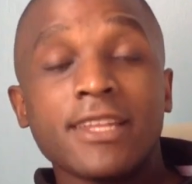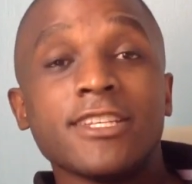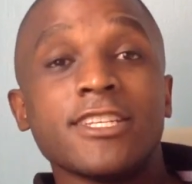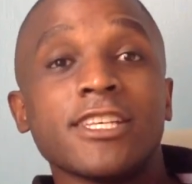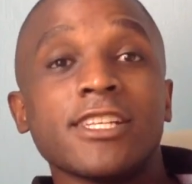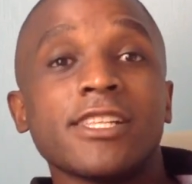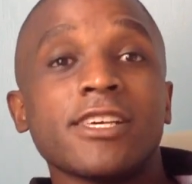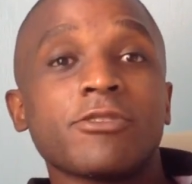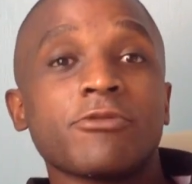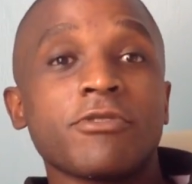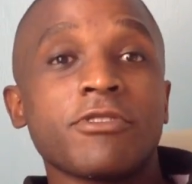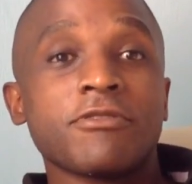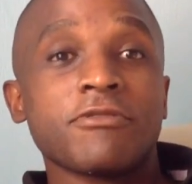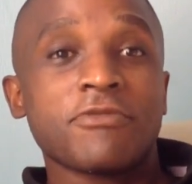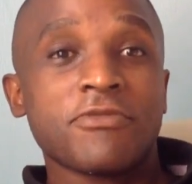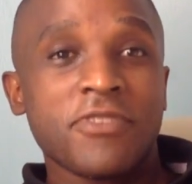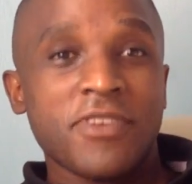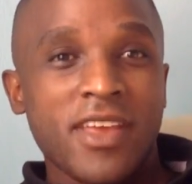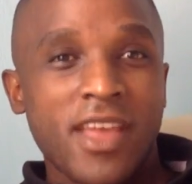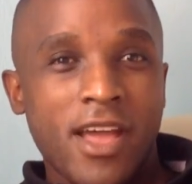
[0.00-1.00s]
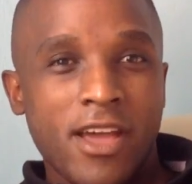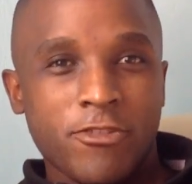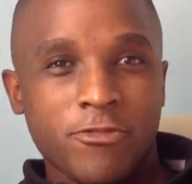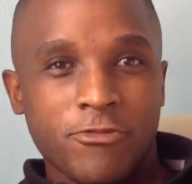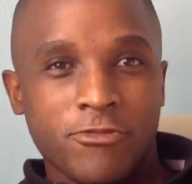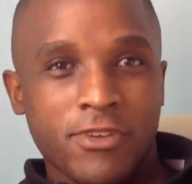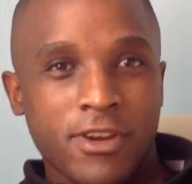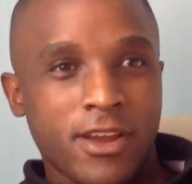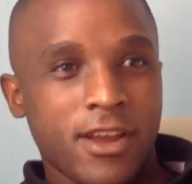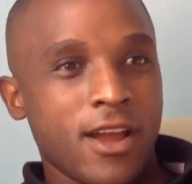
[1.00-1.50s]
dealing with fear and
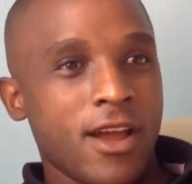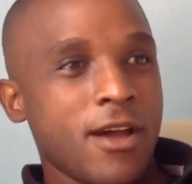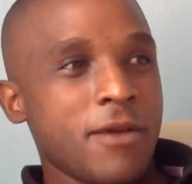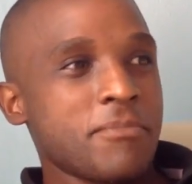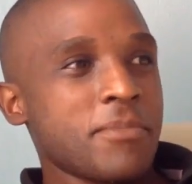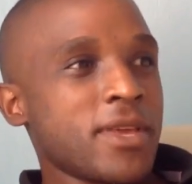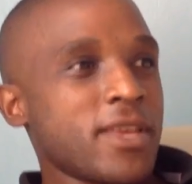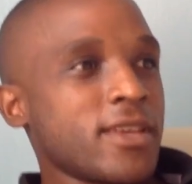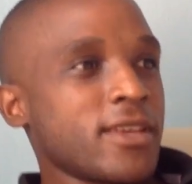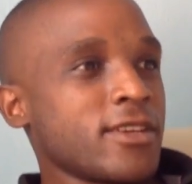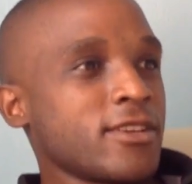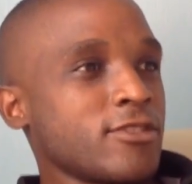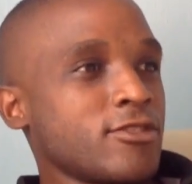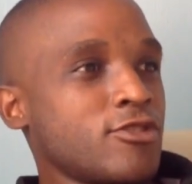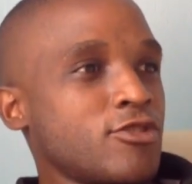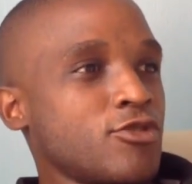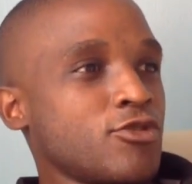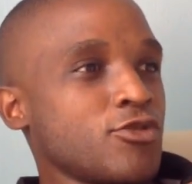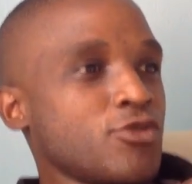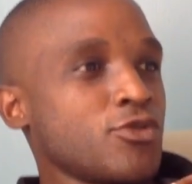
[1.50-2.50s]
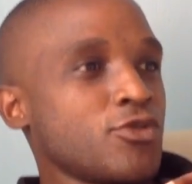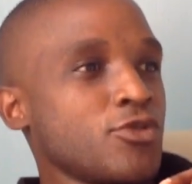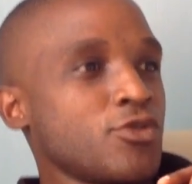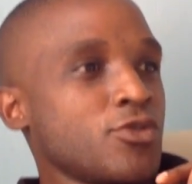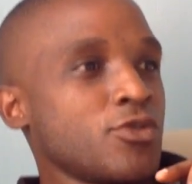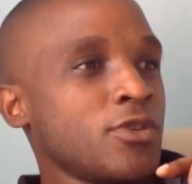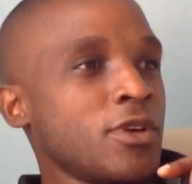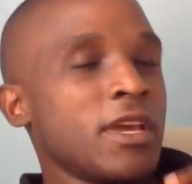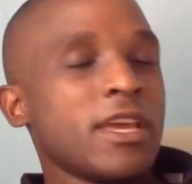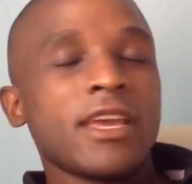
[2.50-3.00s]
overcoming,
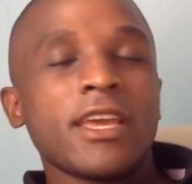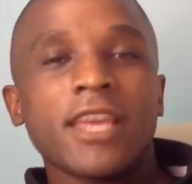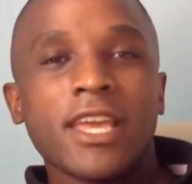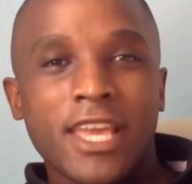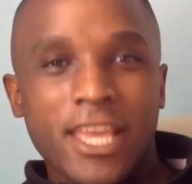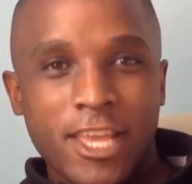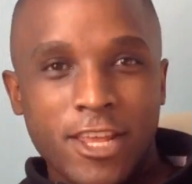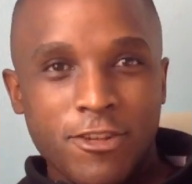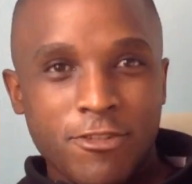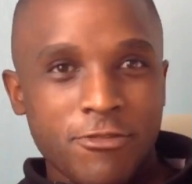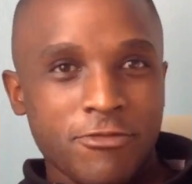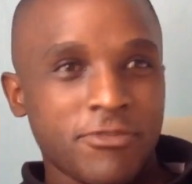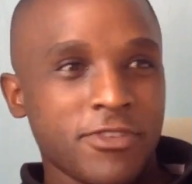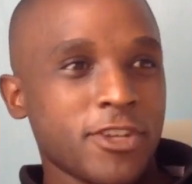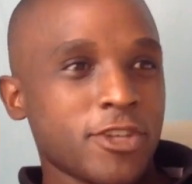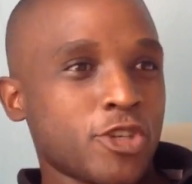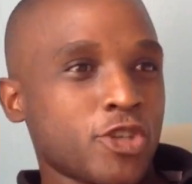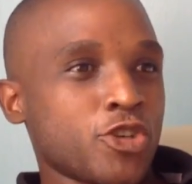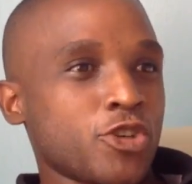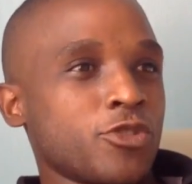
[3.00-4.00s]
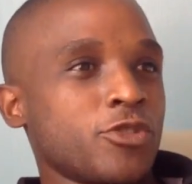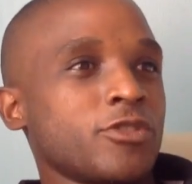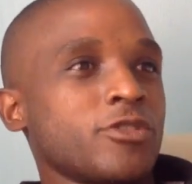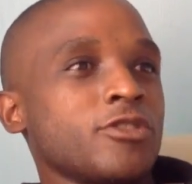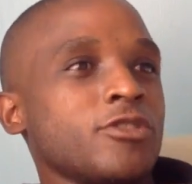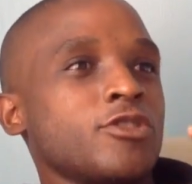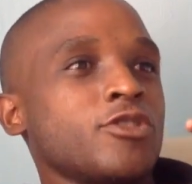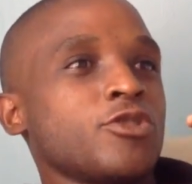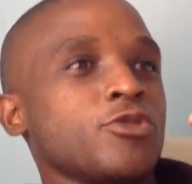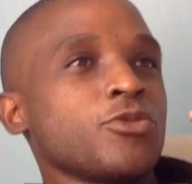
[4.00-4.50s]
to
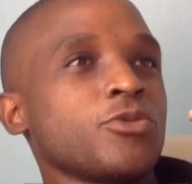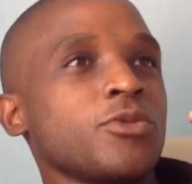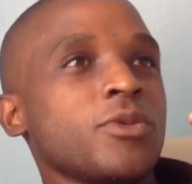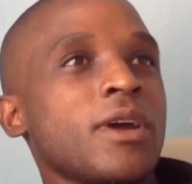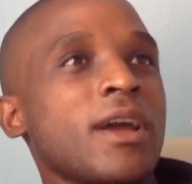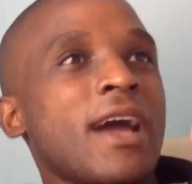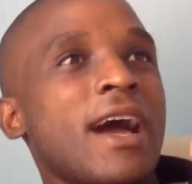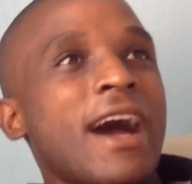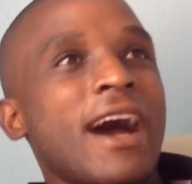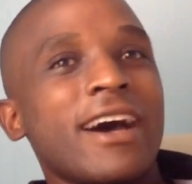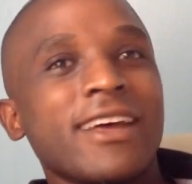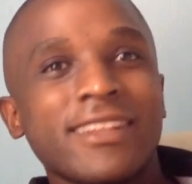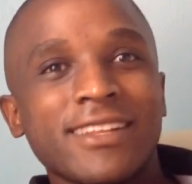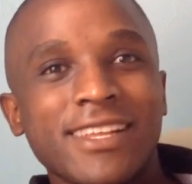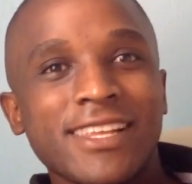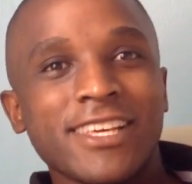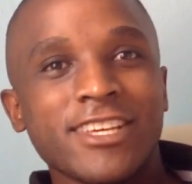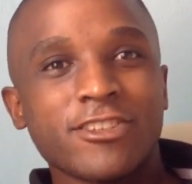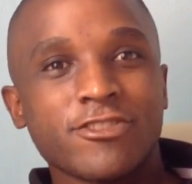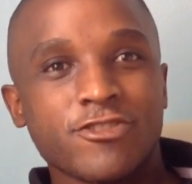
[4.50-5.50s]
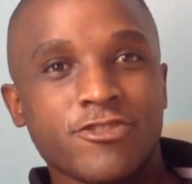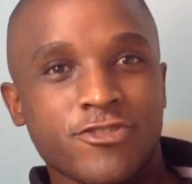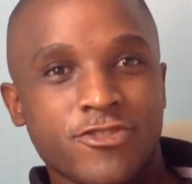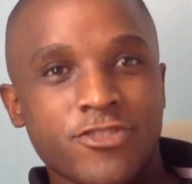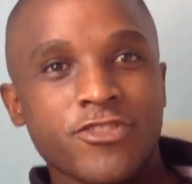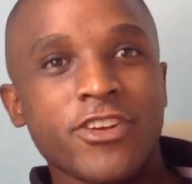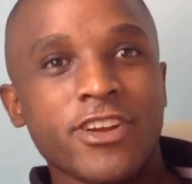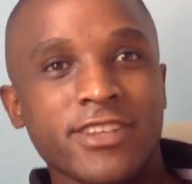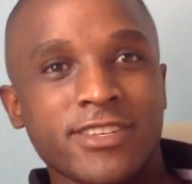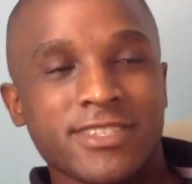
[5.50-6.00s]
innovation, to handling
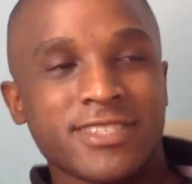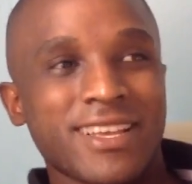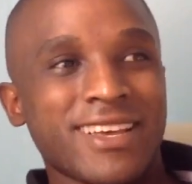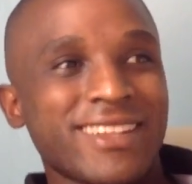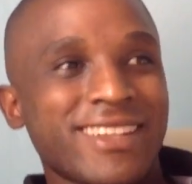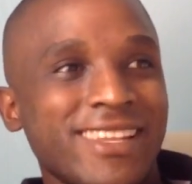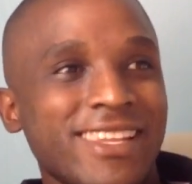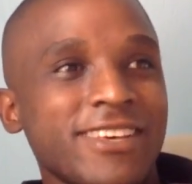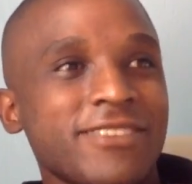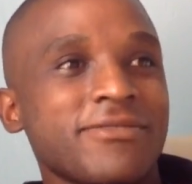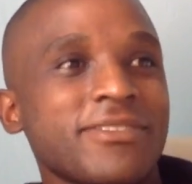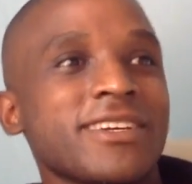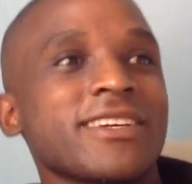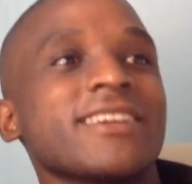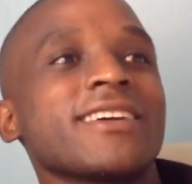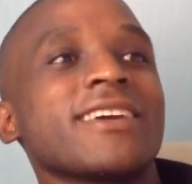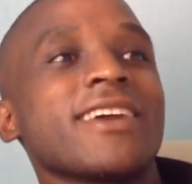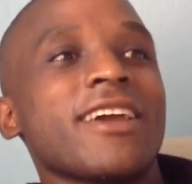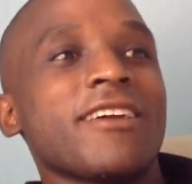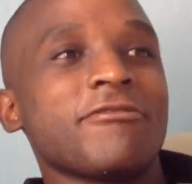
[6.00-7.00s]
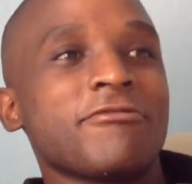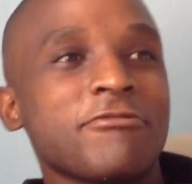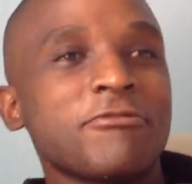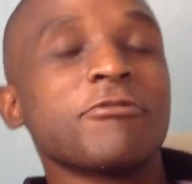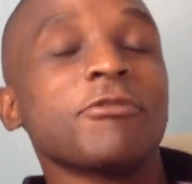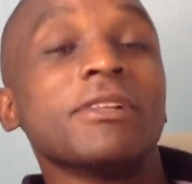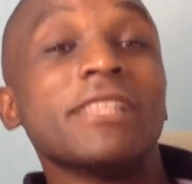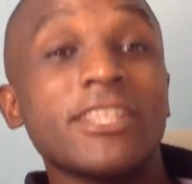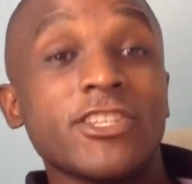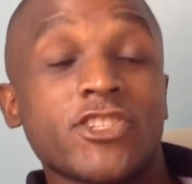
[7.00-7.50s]
stress and living a
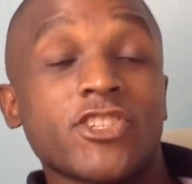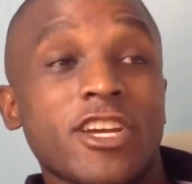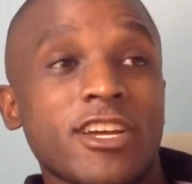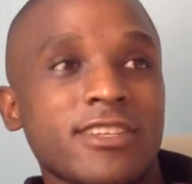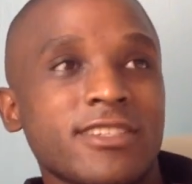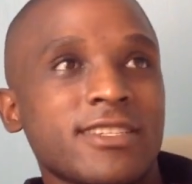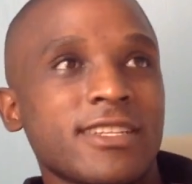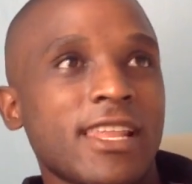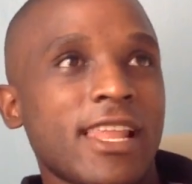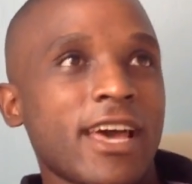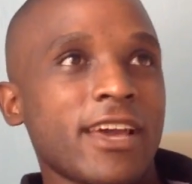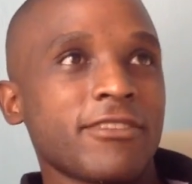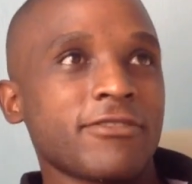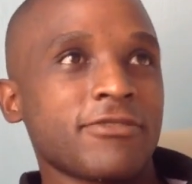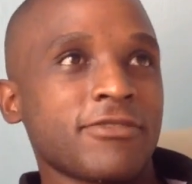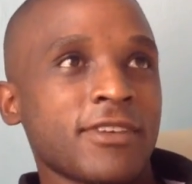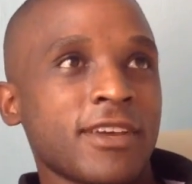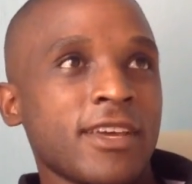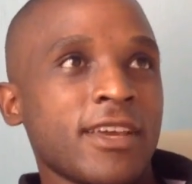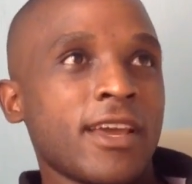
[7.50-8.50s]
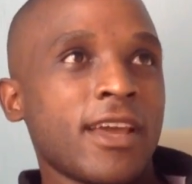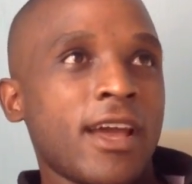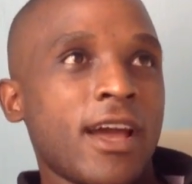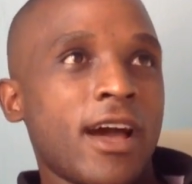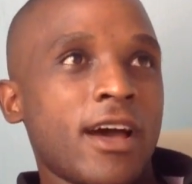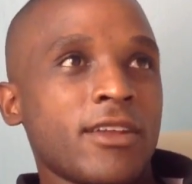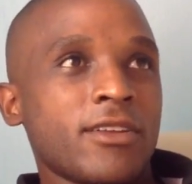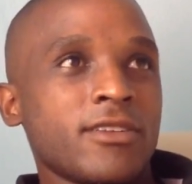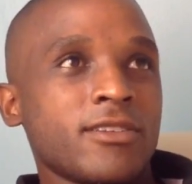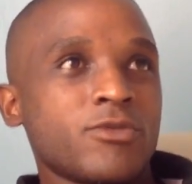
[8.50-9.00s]
fully charged life.
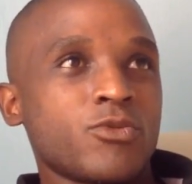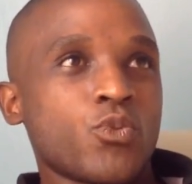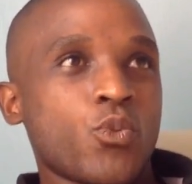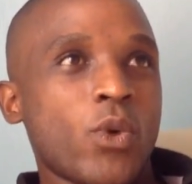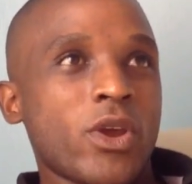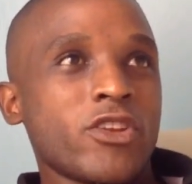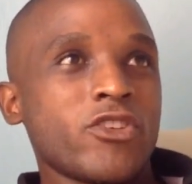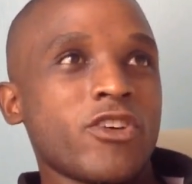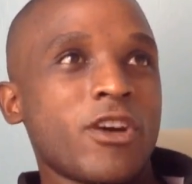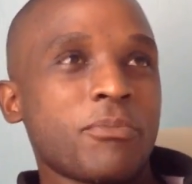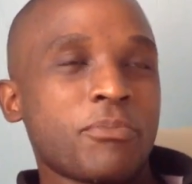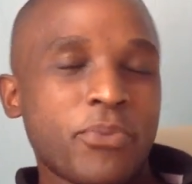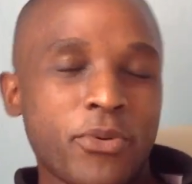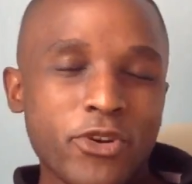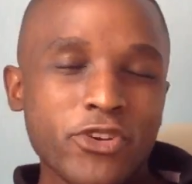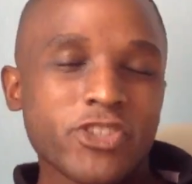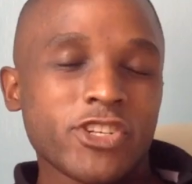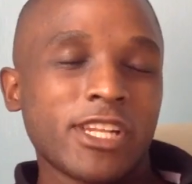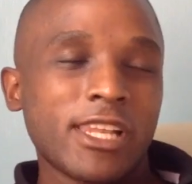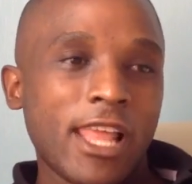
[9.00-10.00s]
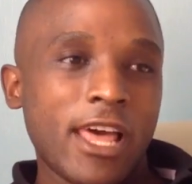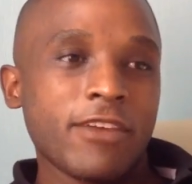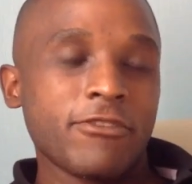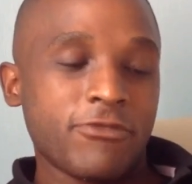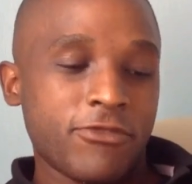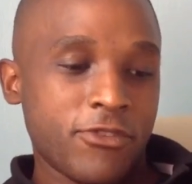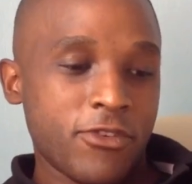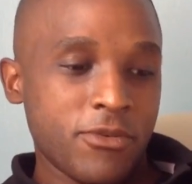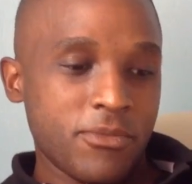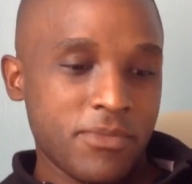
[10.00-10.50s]
And when you approach
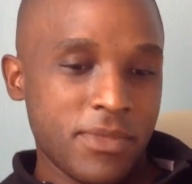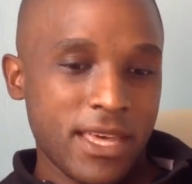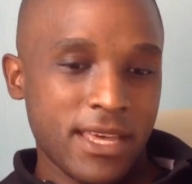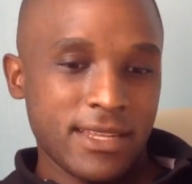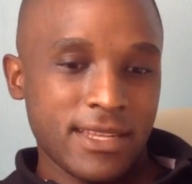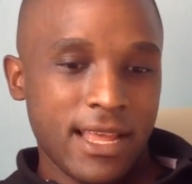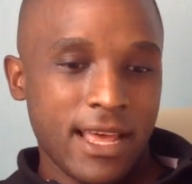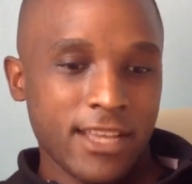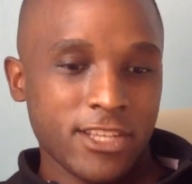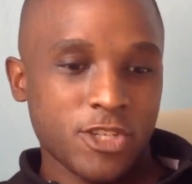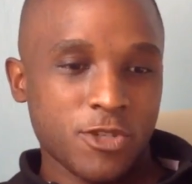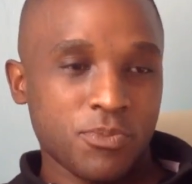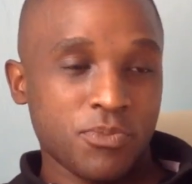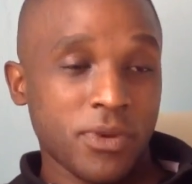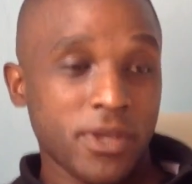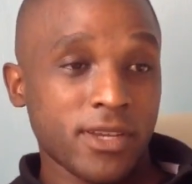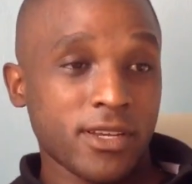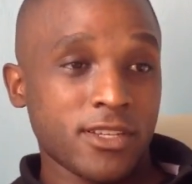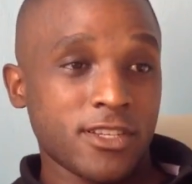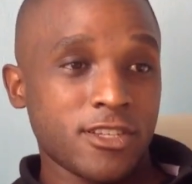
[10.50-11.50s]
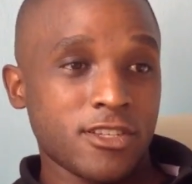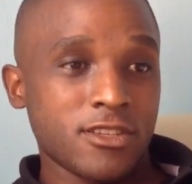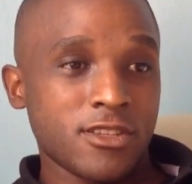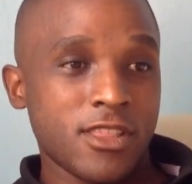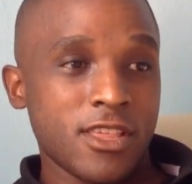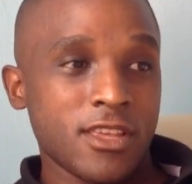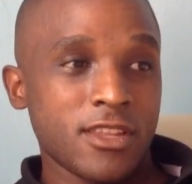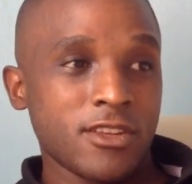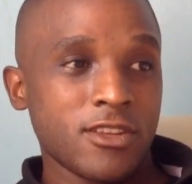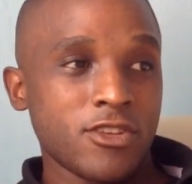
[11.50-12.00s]
life from that
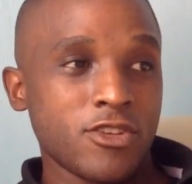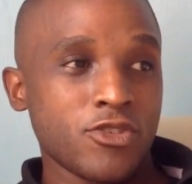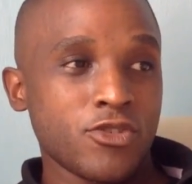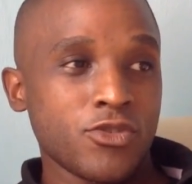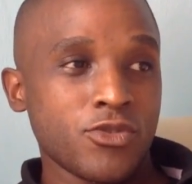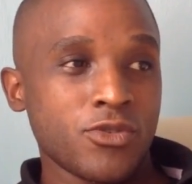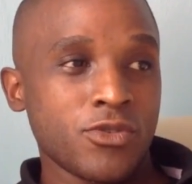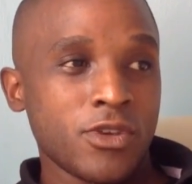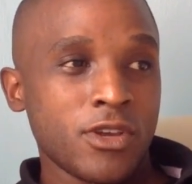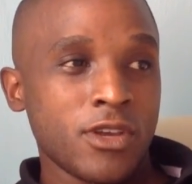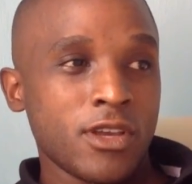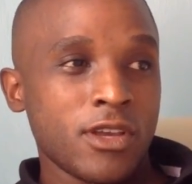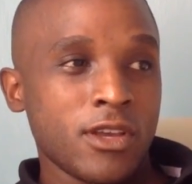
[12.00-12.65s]
aspect, then you